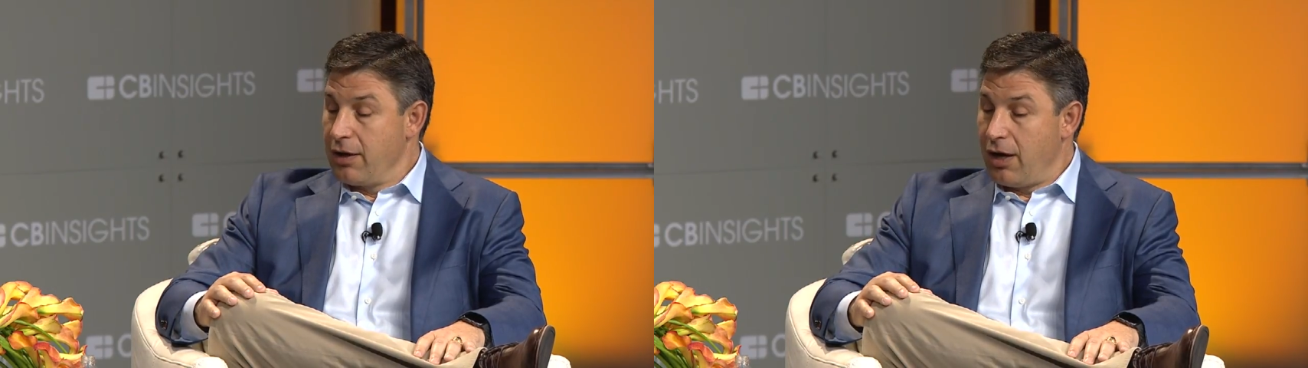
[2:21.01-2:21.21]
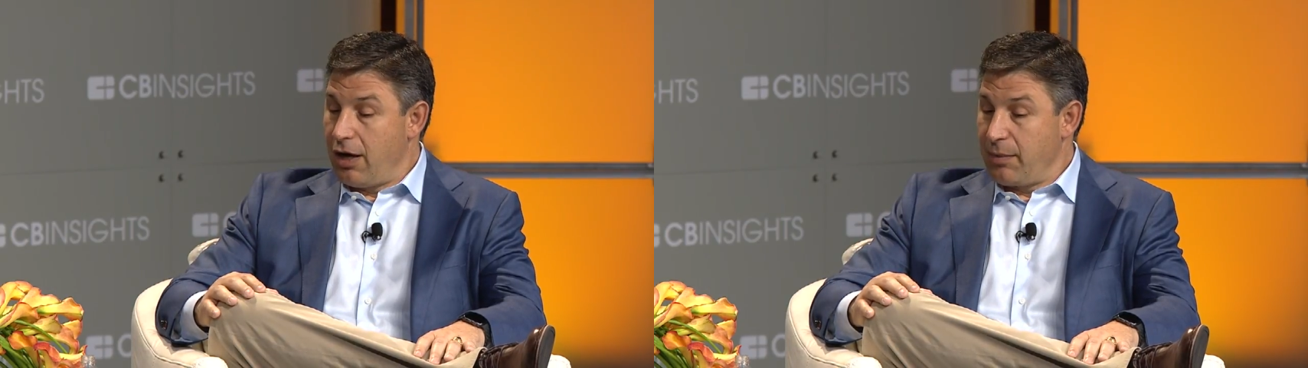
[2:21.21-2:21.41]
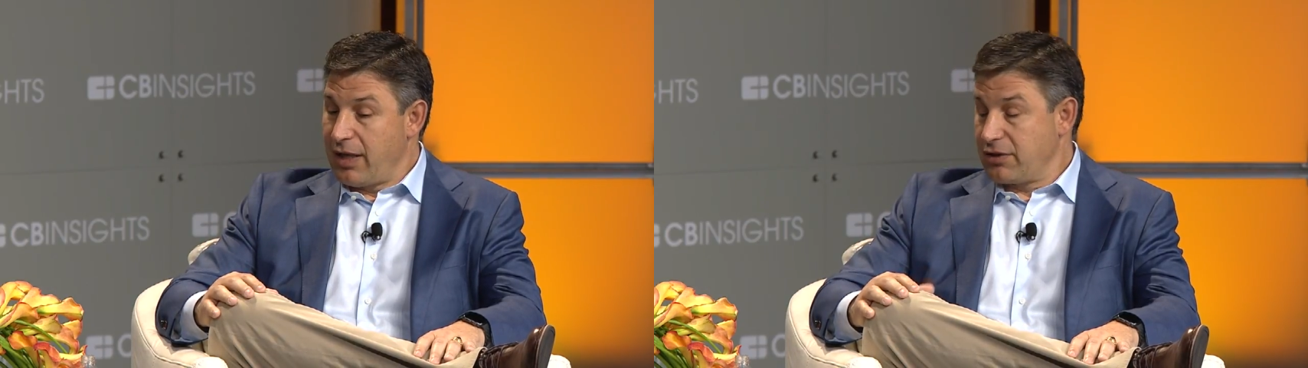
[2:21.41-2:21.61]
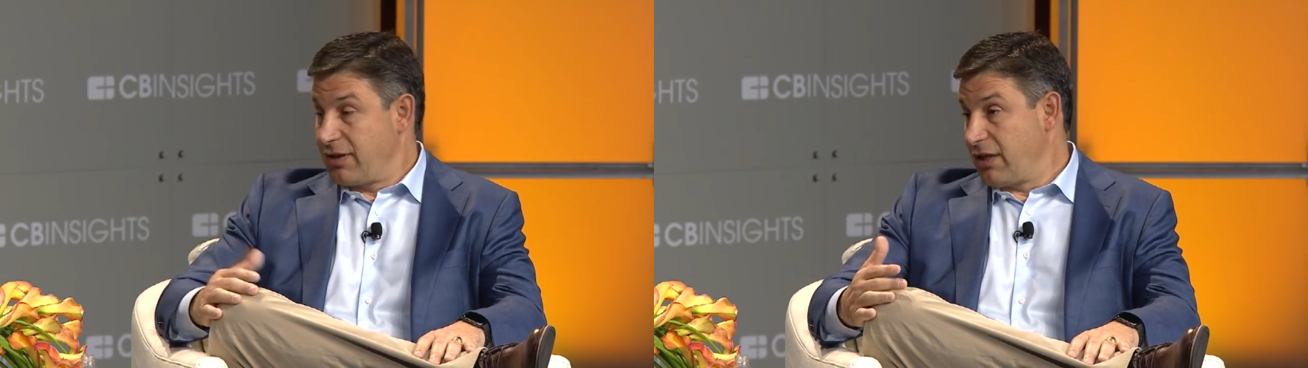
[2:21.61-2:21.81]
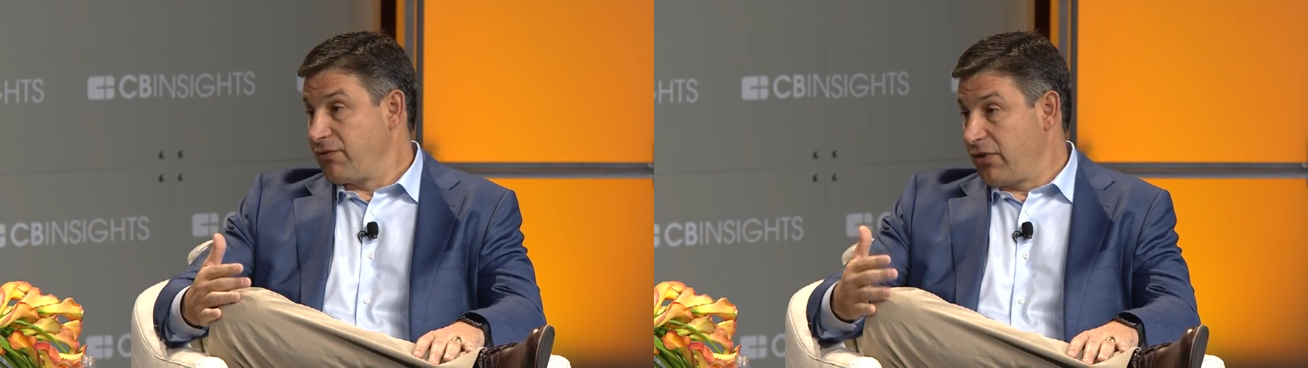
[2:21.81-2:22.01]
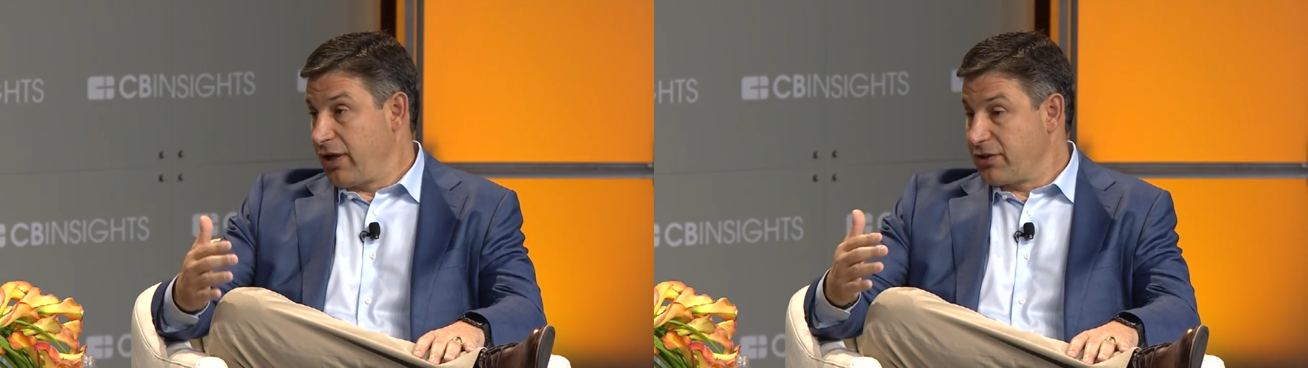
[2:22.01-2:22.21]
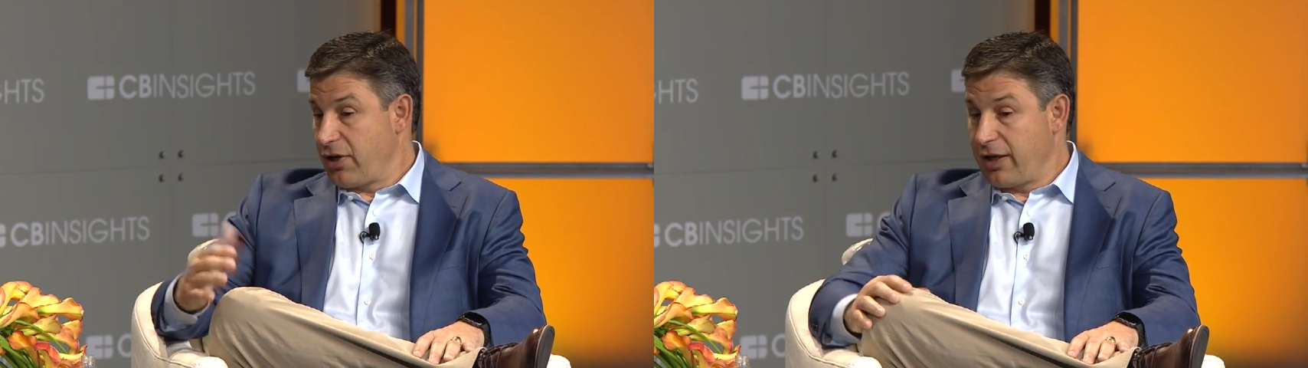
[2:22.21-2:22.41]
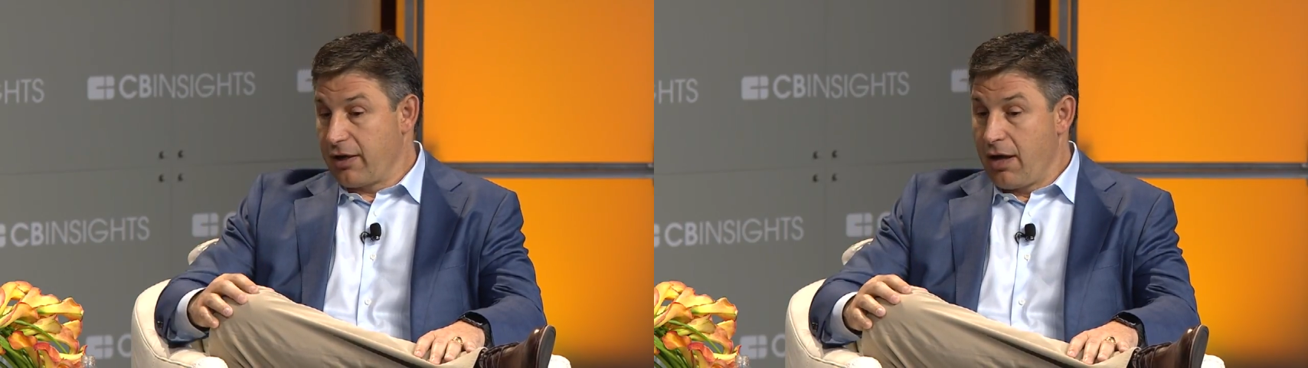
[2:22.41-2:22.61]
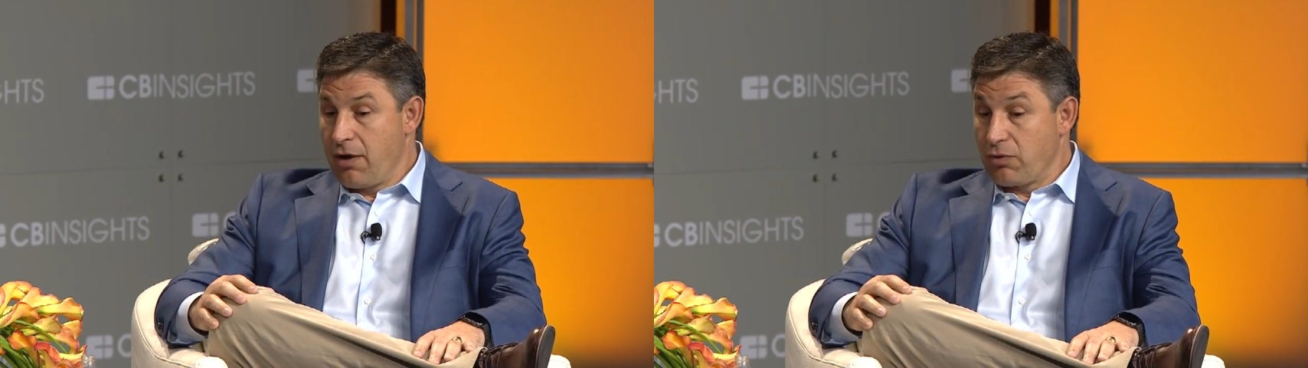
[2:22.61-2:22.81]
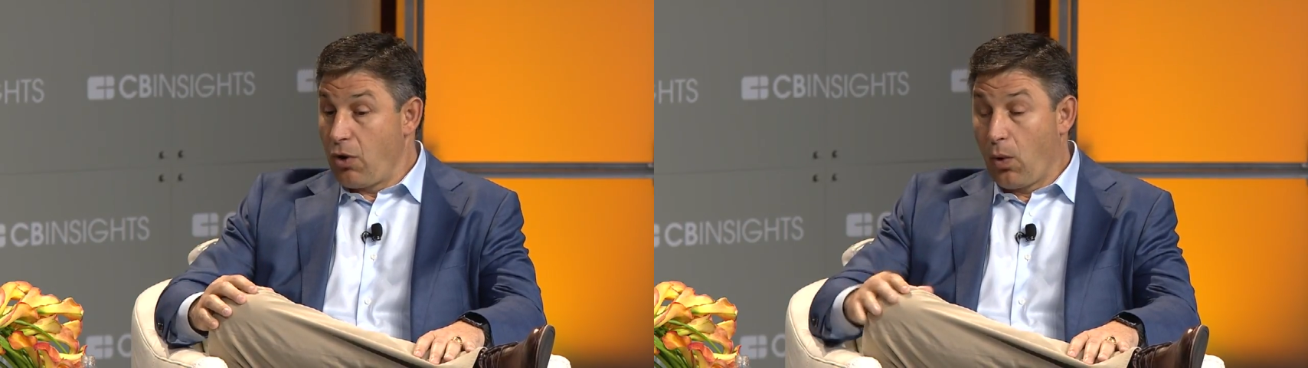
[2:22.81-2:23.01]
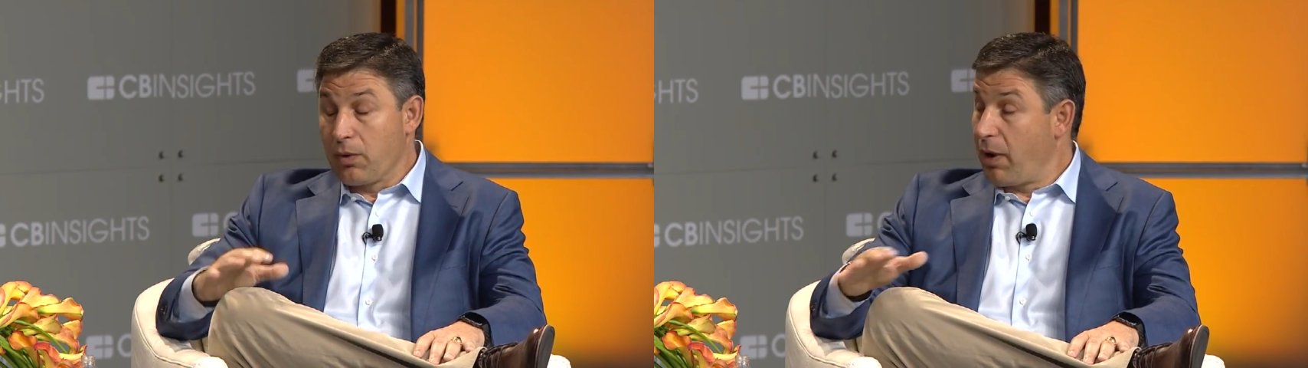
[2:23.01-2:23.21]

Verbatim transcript: Um, and that's that's very exciting. The only